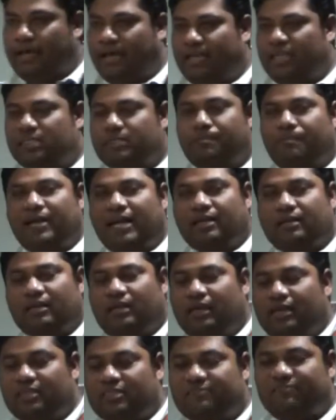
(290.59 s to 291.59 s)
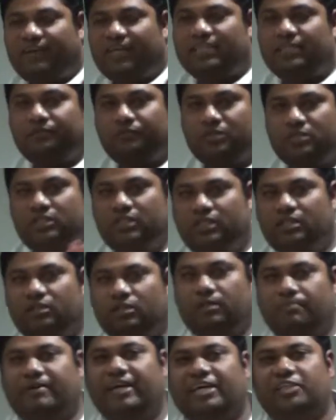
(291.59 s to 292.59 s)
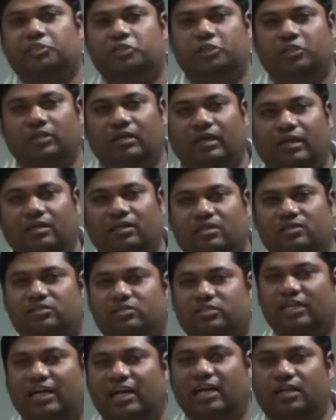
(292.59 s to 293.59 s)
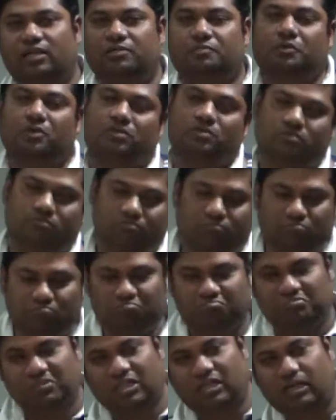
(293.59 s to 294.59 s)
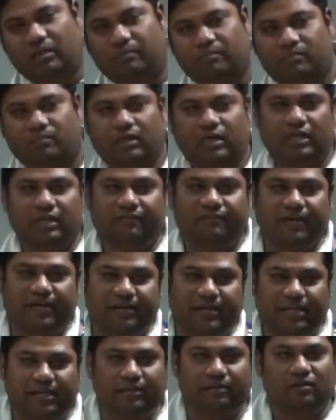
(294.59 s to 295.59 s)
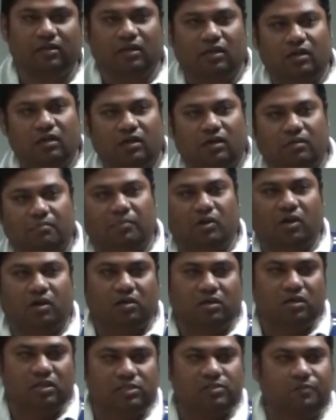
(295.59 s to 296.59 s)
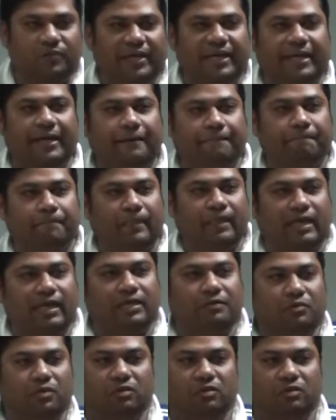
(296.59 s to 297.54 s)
And his father would sit on the bench, and this child would come in a very monotonous way, and he